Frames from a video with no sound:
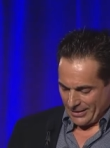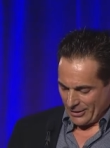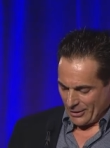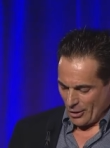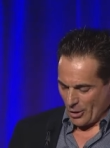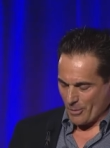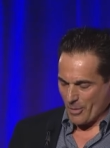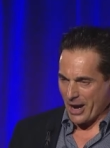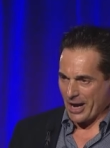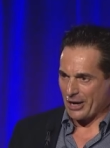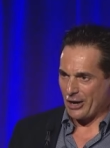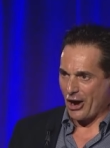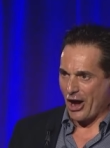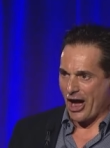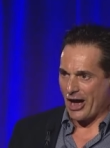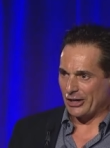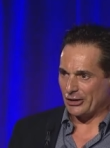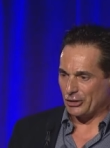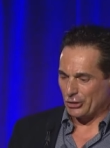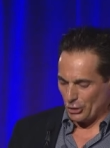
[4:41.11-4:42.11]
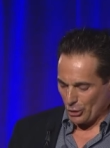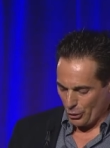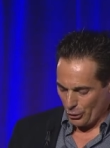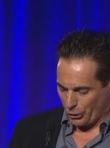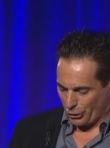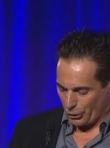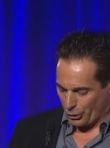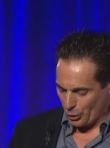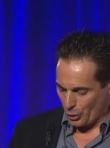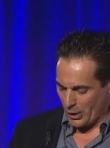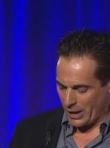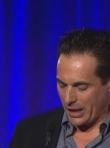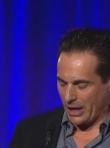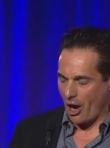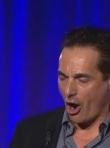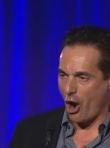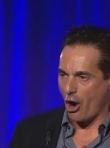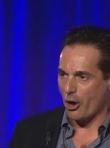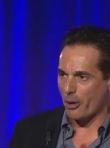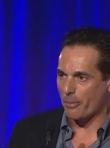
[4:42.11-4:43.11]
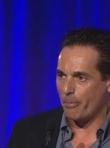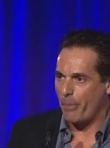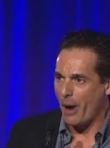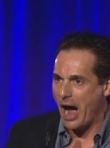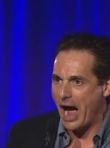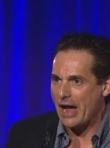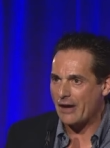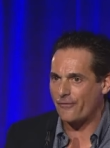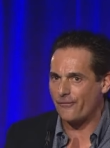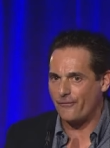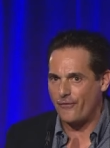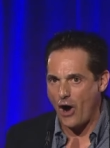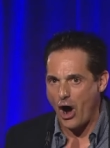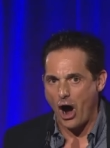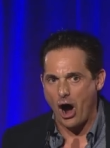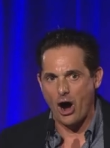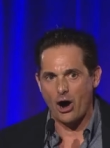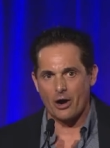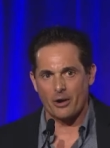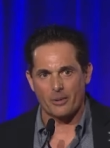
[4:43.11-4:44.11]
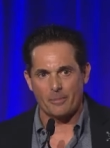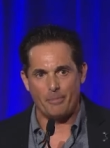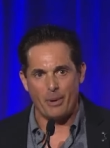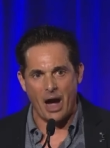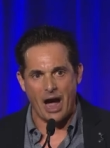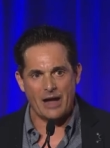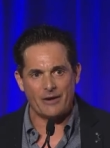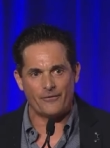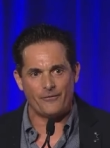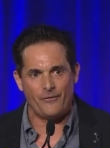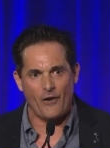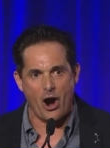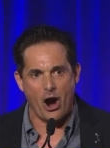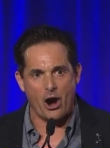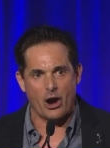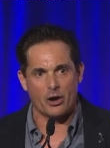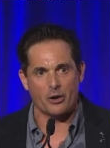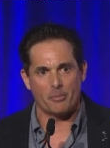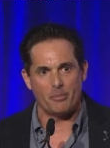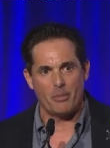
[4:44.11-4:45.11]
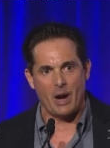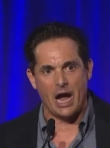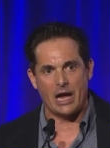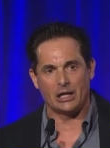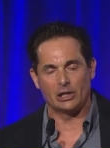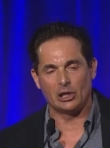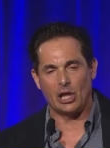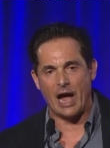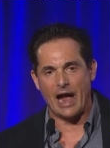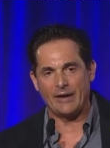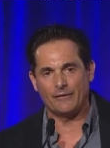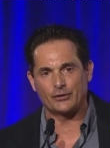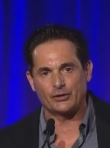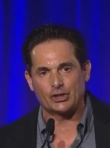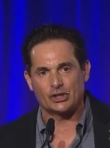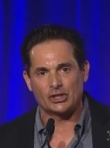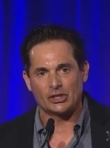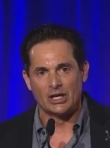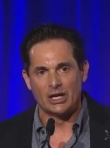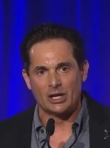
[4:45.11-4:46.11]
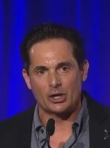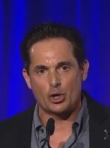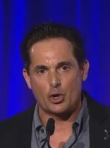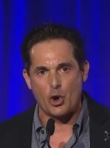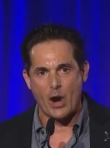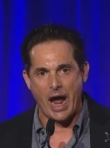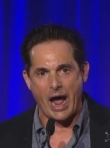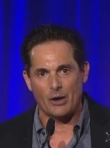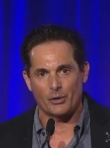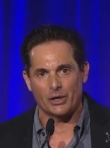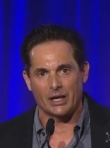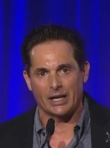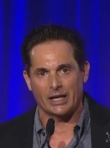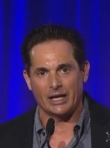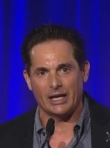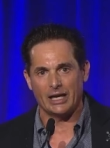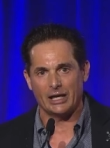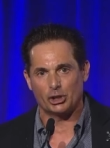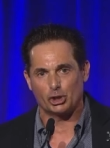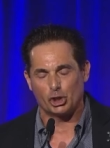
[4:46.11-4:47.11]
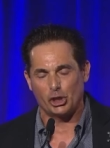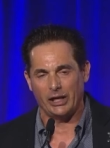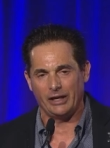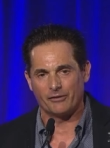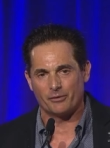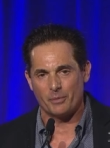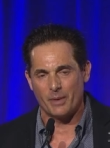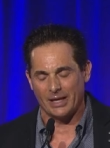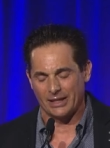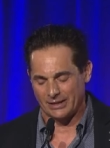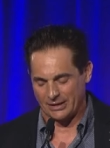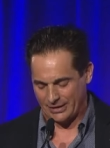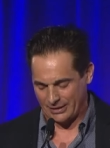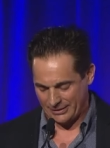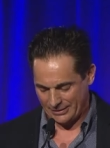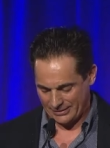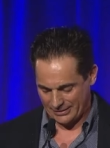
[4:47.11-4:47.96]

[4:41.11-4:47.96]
Oh my God, you three are by far, by far my life's crowning achievement.